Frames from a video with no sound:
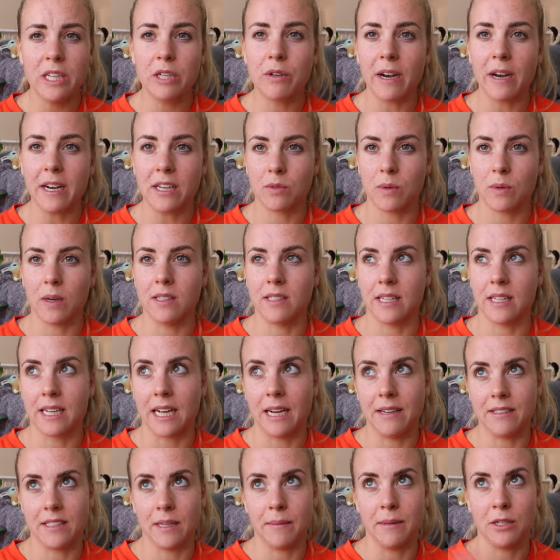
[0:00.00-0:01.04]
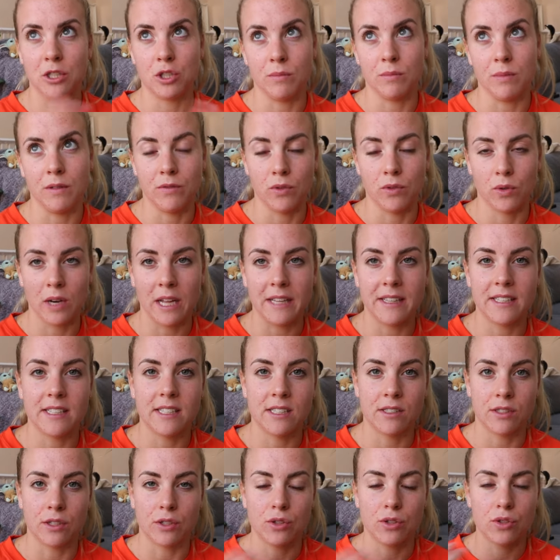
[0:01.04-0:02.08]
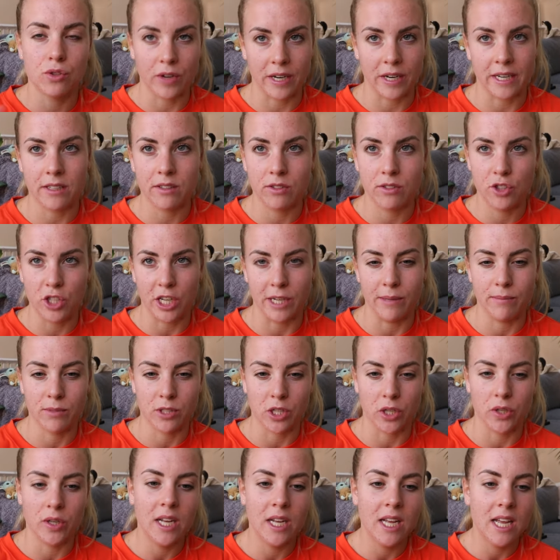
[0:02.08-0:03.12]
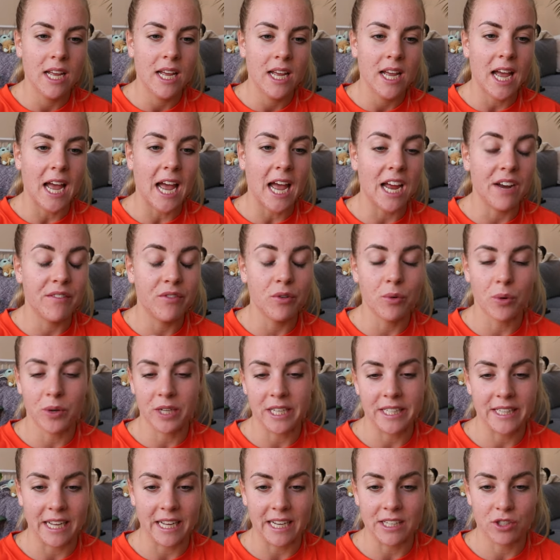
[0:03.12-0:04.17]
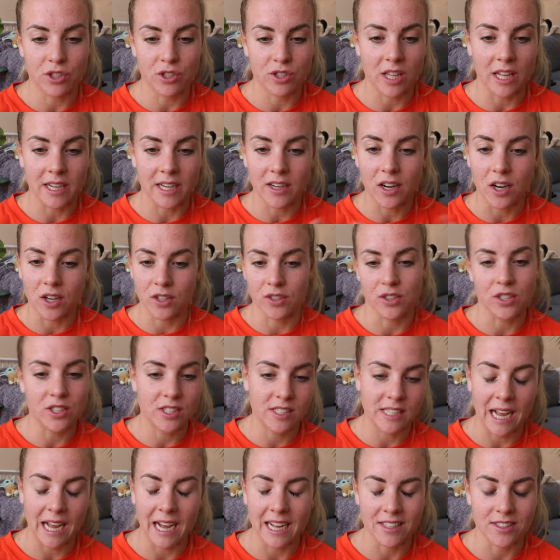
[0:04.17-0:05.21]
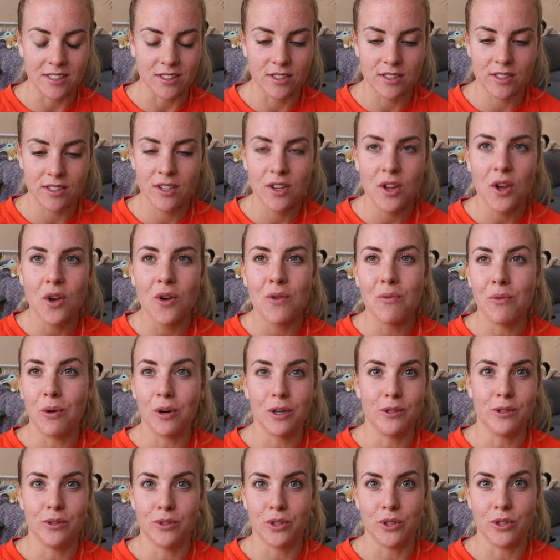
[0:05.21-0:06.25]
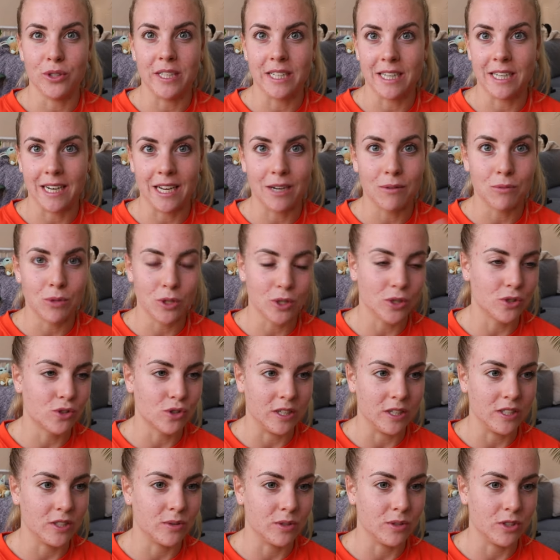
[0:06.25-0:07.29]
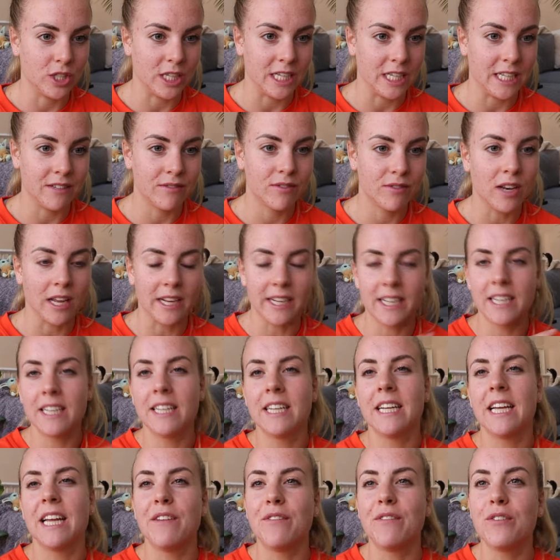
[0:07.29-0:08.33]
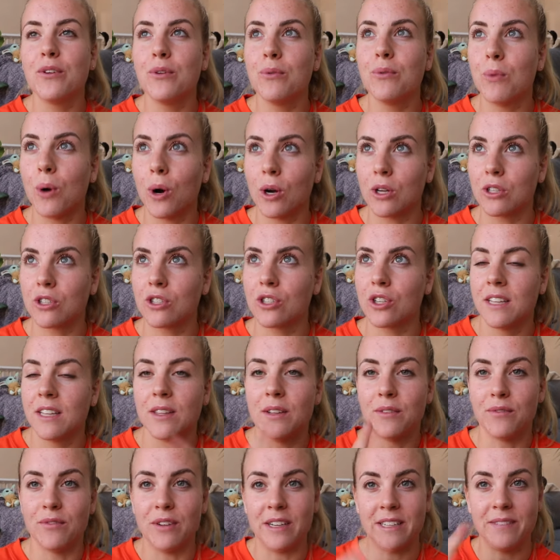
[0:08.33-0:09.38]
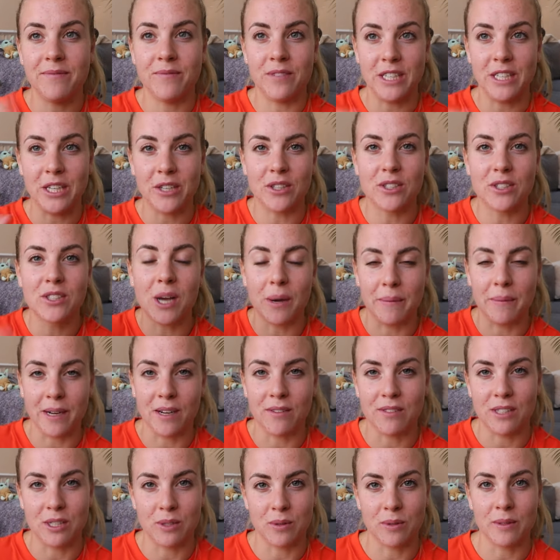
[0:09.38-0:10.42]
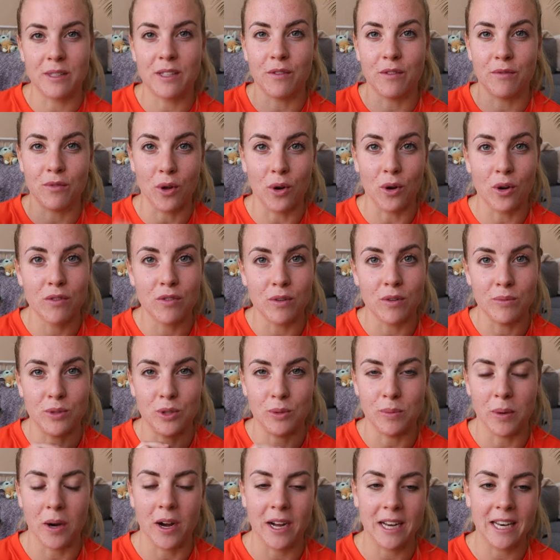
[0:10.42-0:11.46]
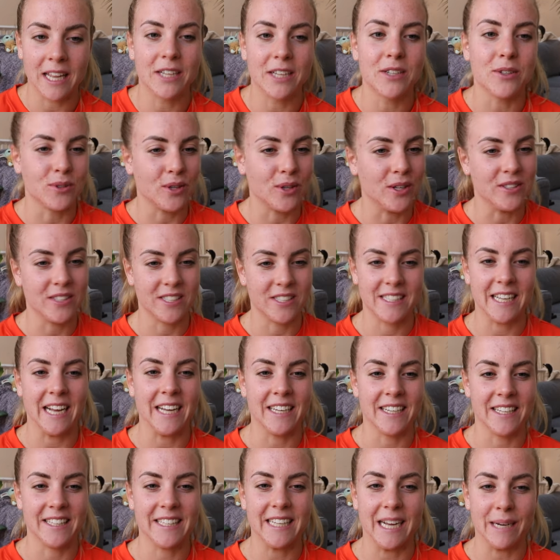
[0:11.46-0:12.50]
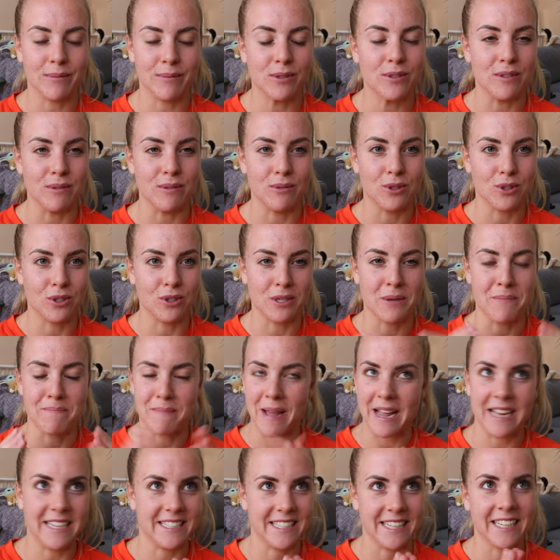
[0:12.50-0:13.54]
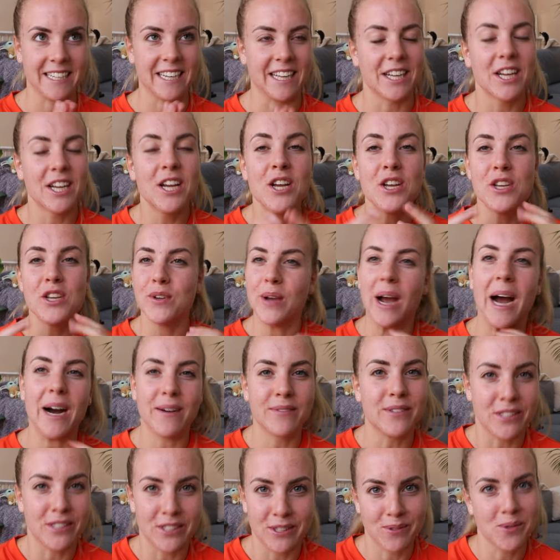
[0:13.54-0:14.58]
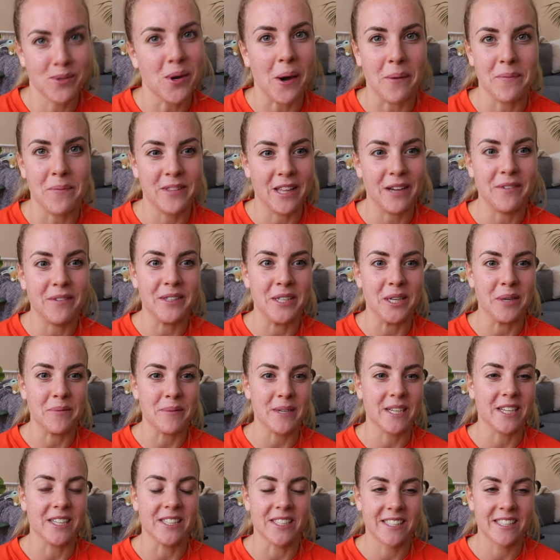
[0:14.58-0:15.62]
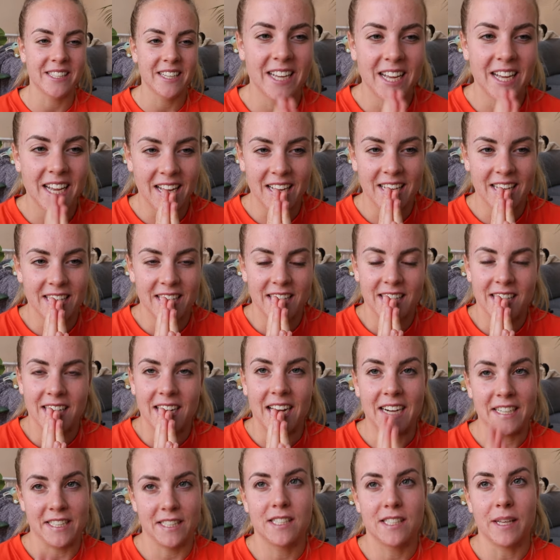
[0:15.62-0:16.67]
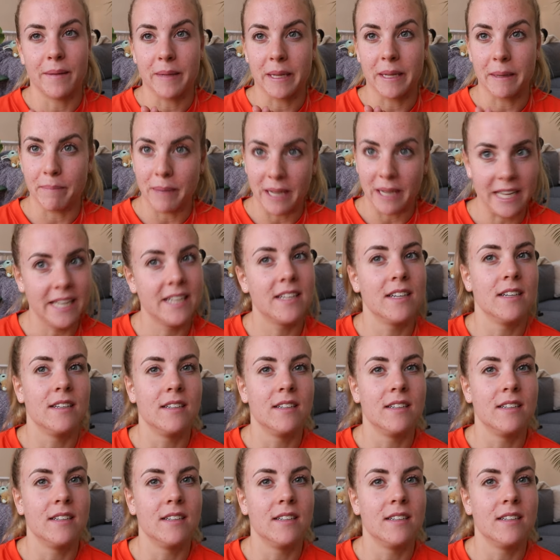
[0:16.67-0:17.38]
great as well is like, as I mentioned before, like this is a strength gym. So everyone in there just like understands what you're doing and like what you're trying to achieve. Like if you watch the vi video that's coming after this one, the vlog from Dubai, like you'll understand like the atmosphere was just amazing. Like you have to subscribe to that video because I did something big